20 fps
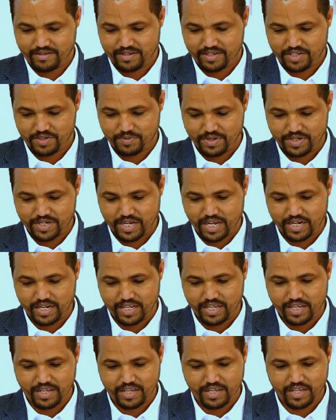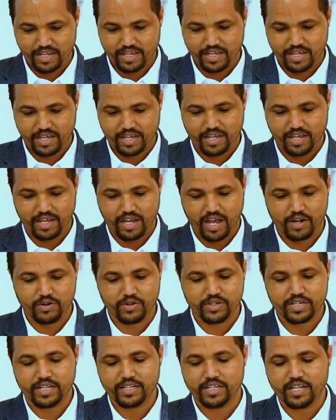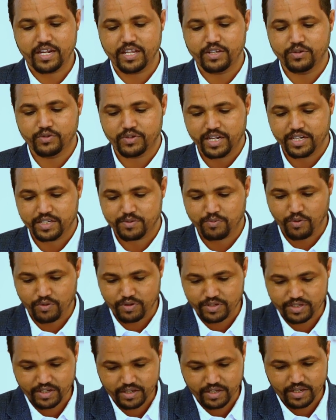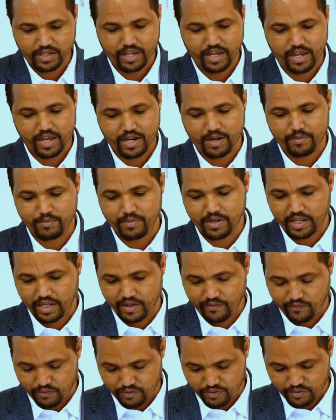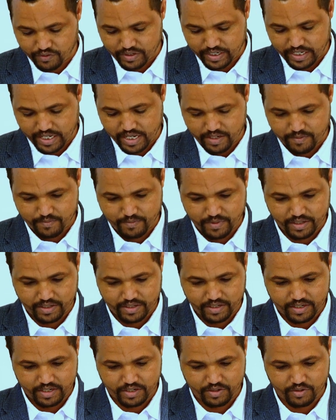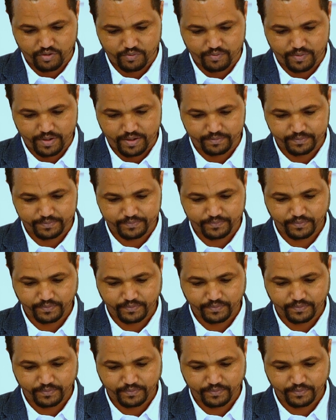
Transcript: especially adolescent and the youth health policy and the meaningful youth engagement in Ethiopia.